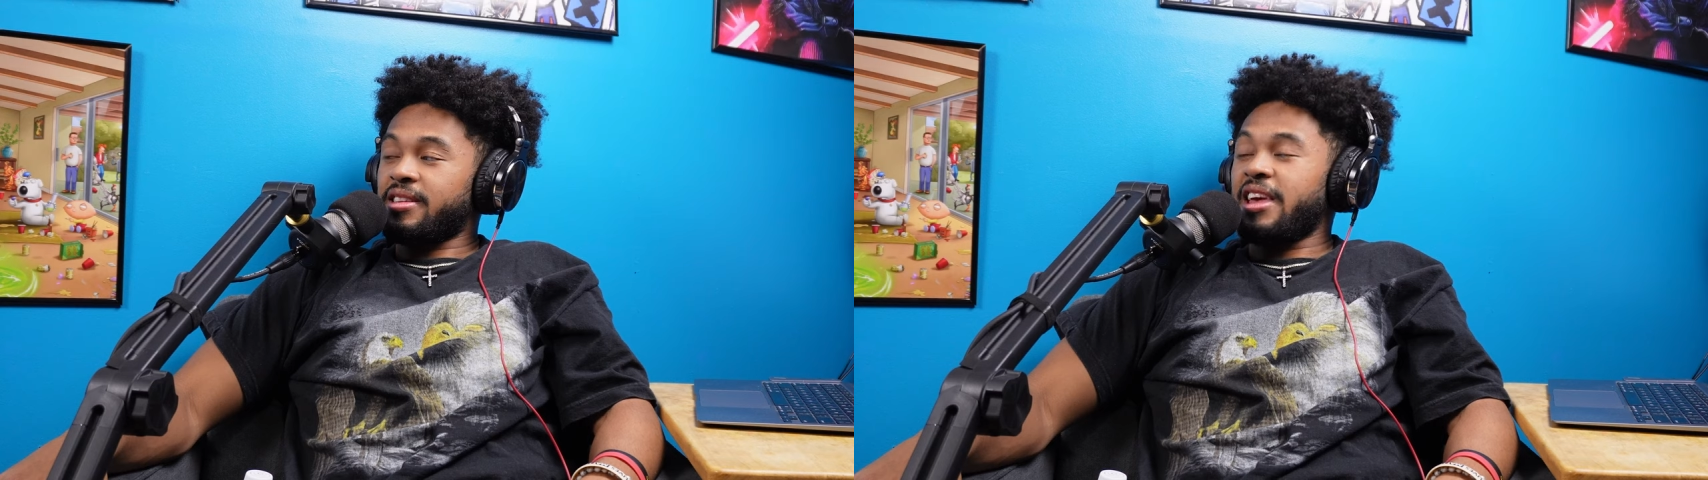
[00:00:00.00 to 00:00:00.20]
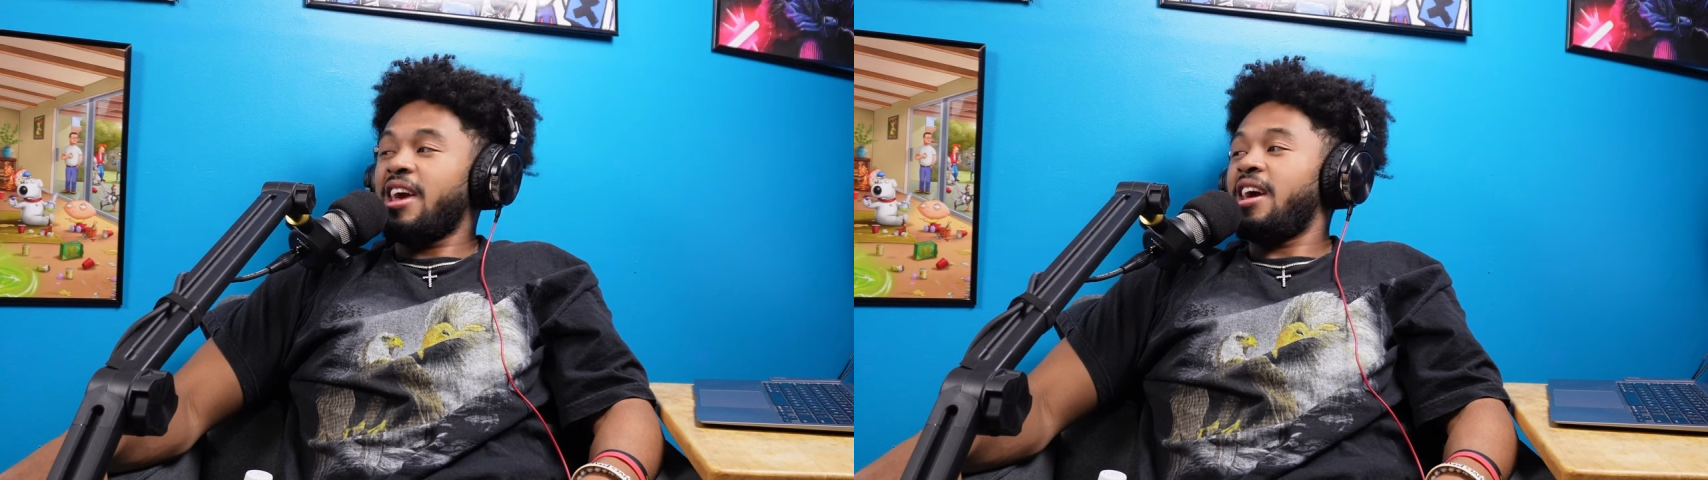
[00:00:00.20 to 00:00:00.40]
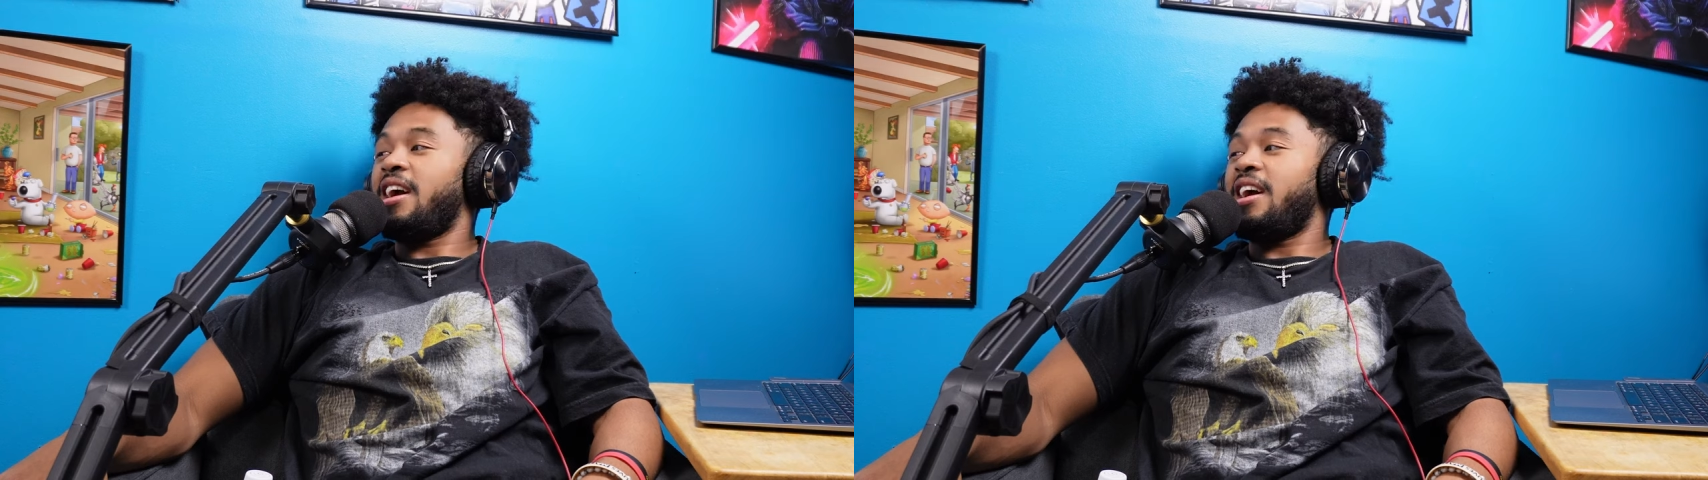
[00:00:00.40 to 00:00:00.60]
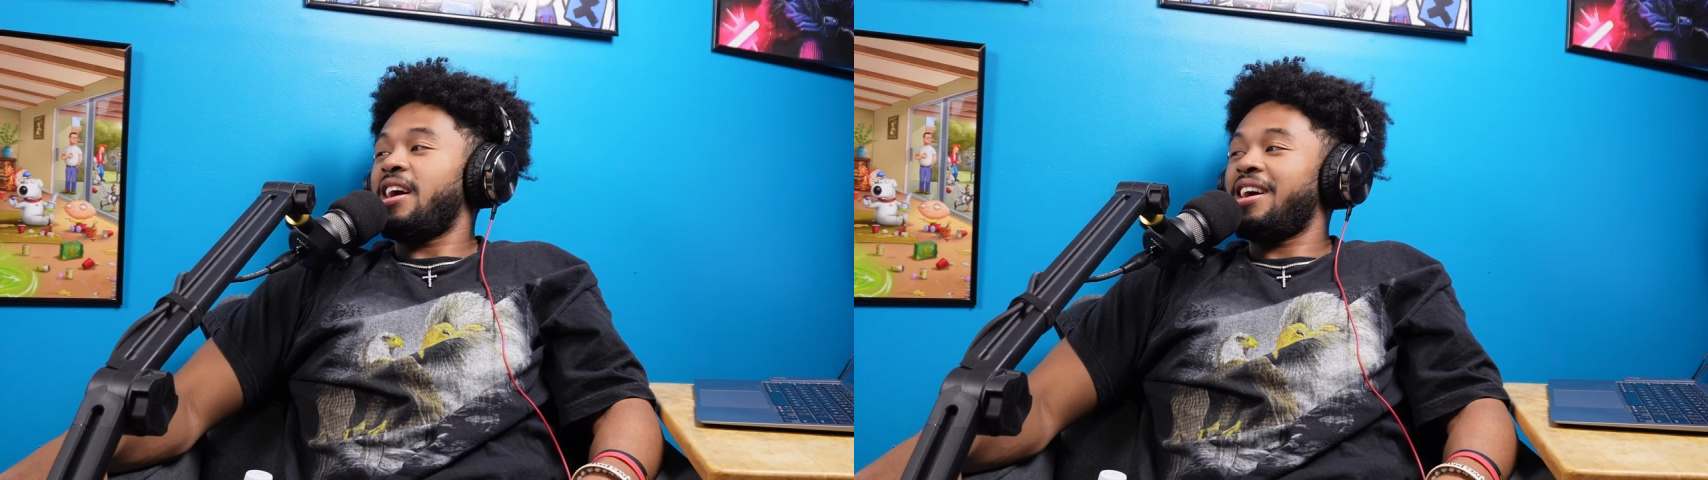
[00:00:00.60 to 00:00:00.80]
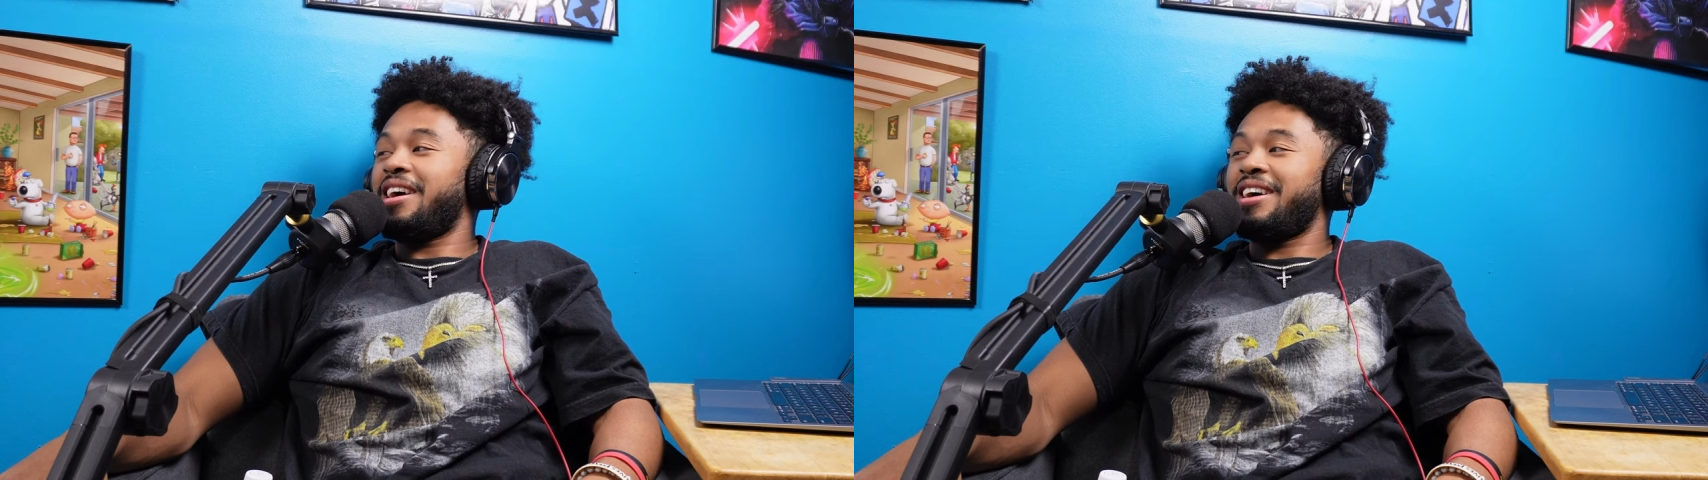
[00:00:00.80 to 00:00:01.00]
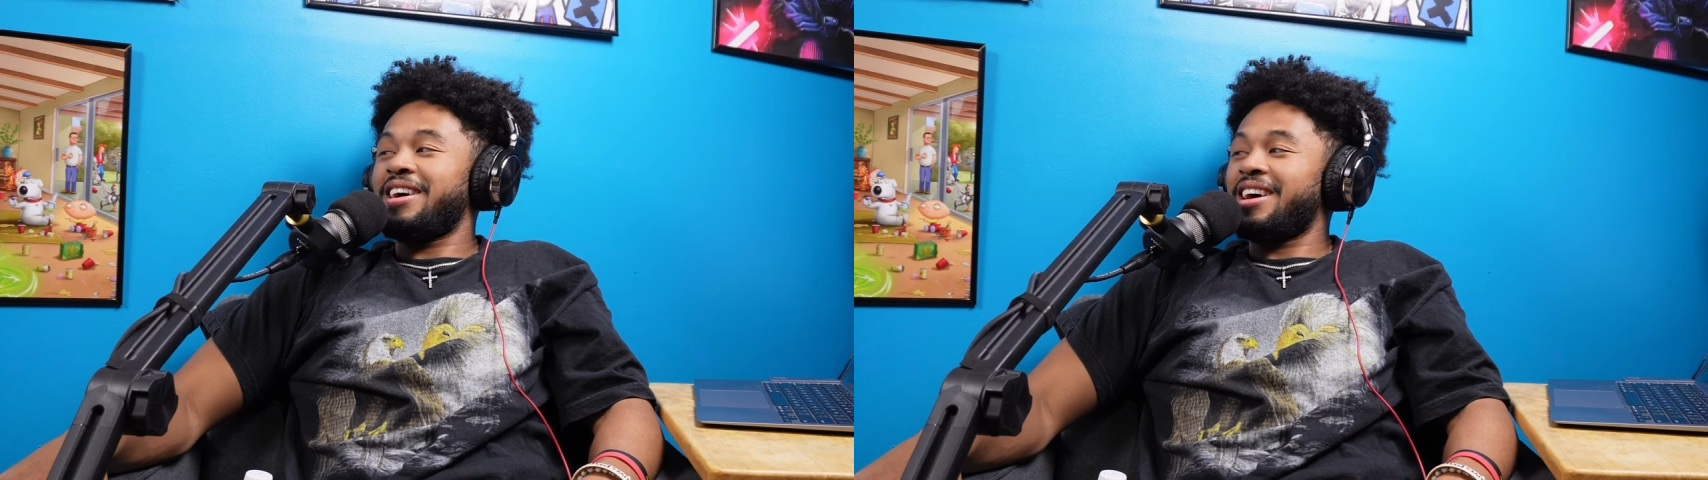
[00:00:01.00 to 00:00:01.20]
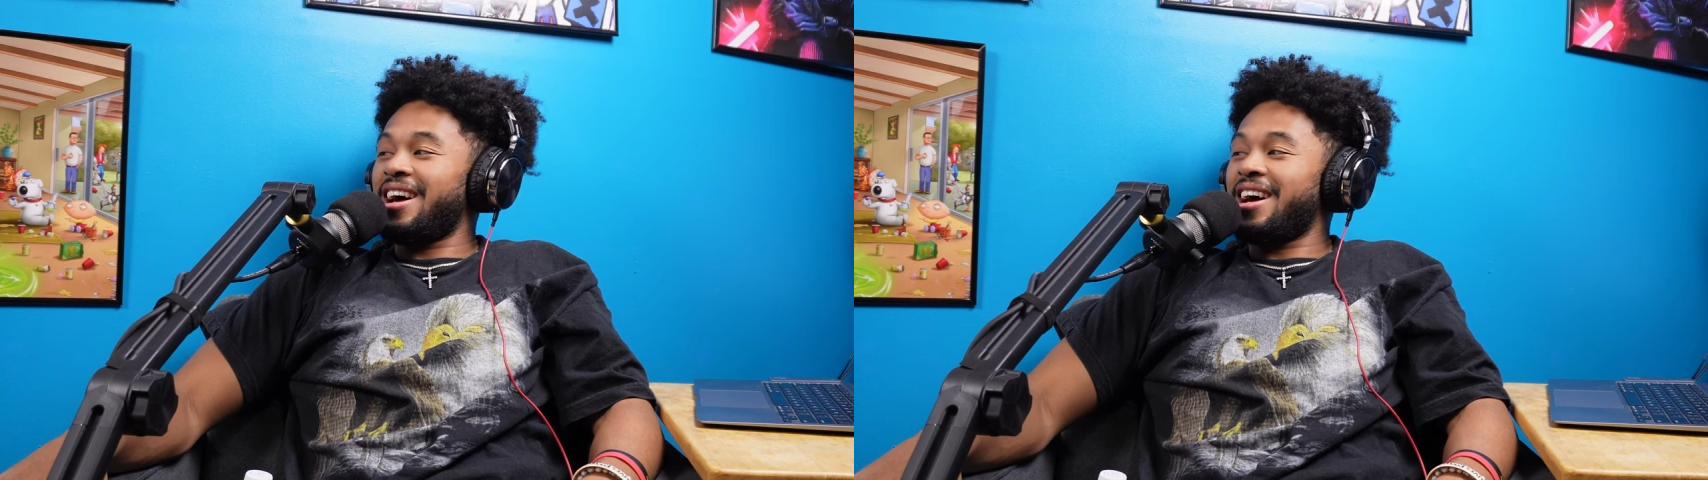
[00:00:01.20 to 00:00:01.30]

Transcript: Yeah,